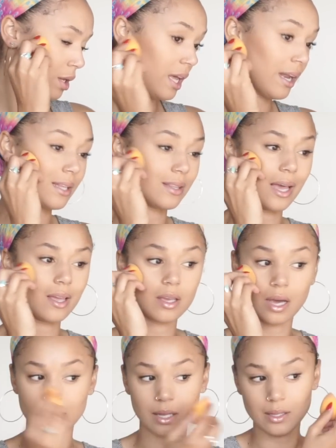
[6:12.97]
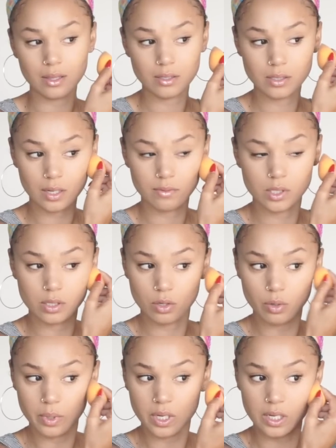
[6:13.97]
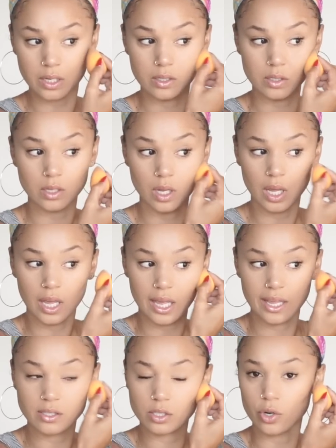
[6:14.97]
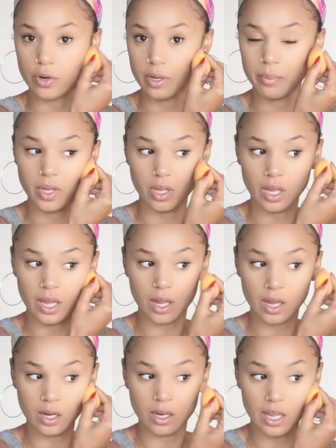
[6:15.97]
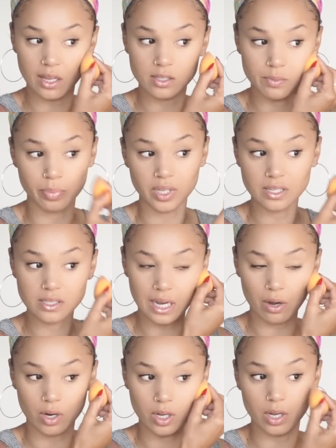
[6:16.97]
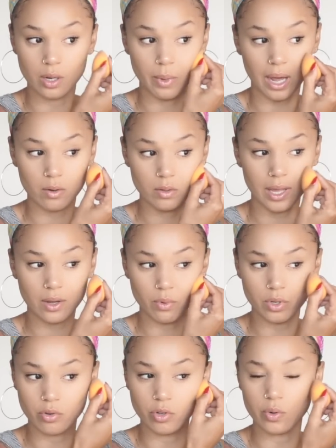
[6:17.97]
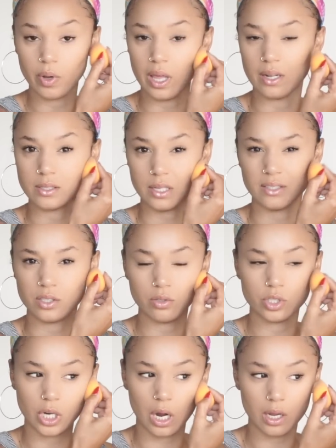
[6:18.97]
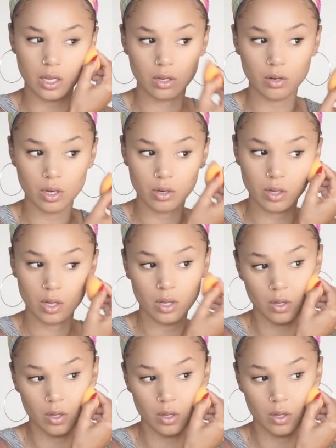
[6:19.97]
And I like this stuff too, because it's creamy and it blends out good. I don't like when you do it and it's like too chalky, you know?